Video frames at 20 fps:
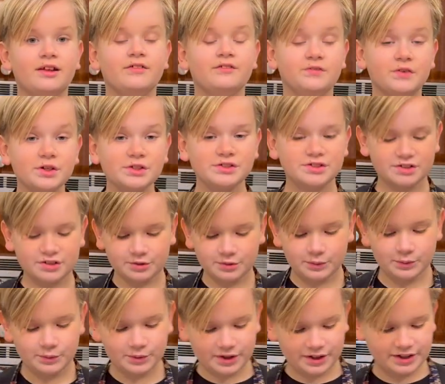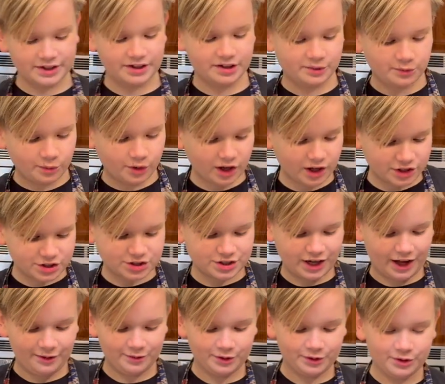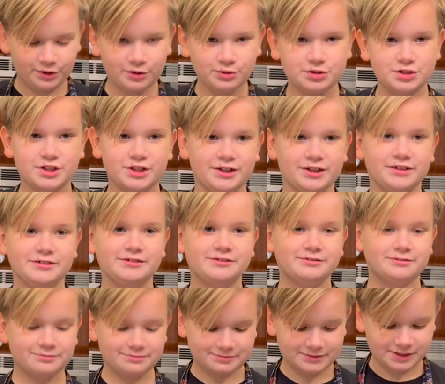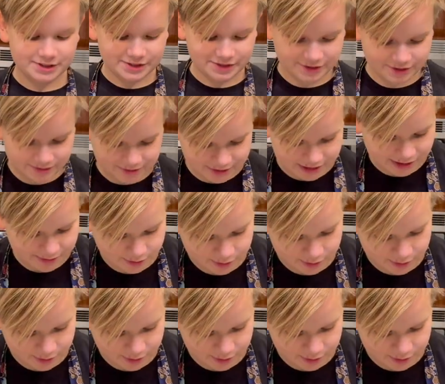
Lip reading: First, we're gonna wash our whole chicken. Let's name